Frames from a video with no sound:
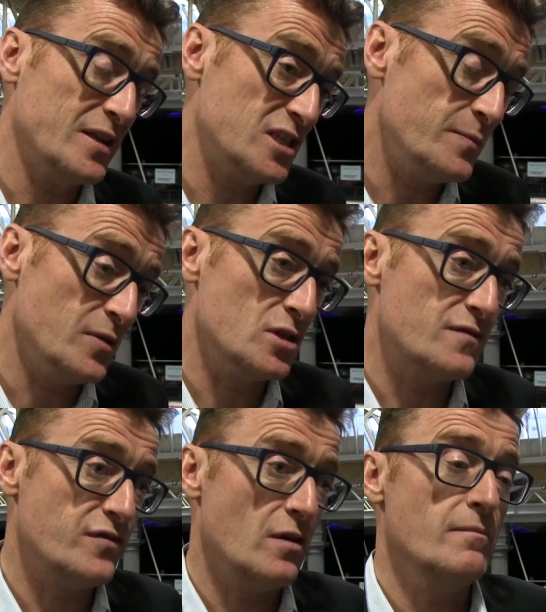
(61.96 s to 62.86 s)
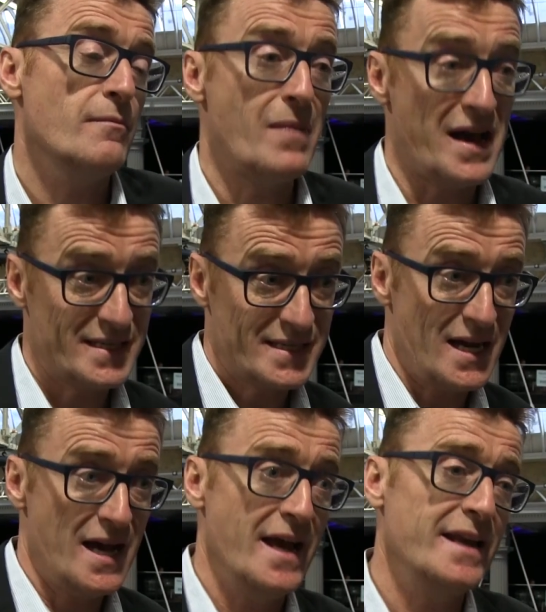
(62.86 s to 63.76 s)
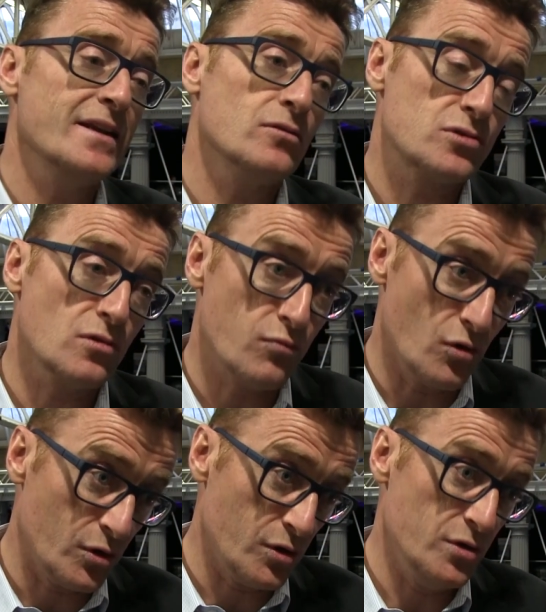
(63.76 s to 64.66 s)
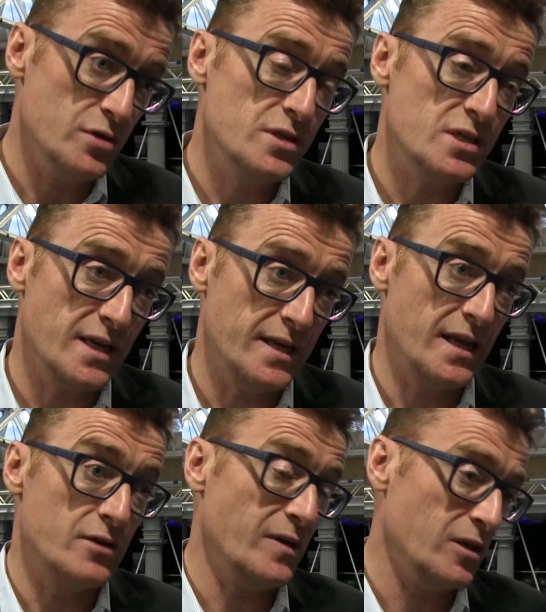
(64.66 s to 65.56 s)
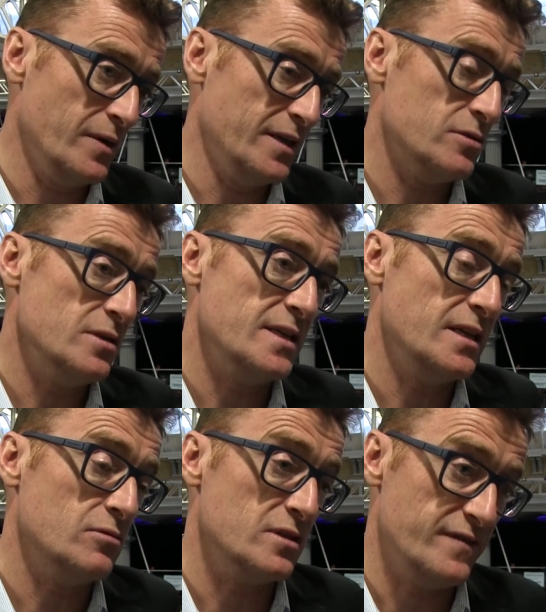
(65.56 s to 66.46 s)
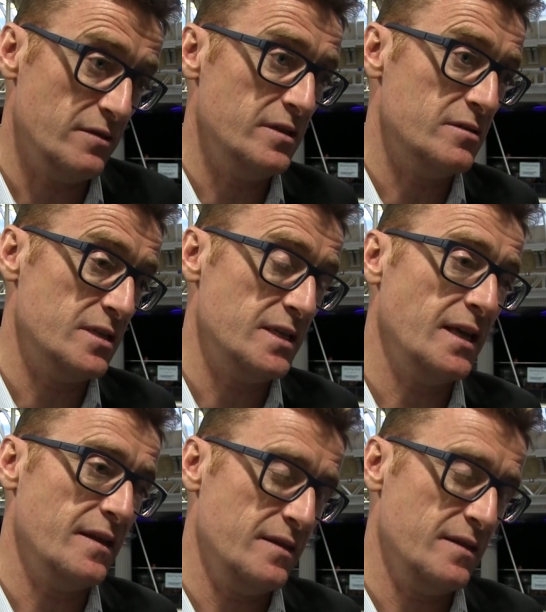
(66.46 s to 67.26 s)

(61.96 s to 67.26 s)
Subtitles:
participants from buy side and also brokers and regulators, and it was very interesting.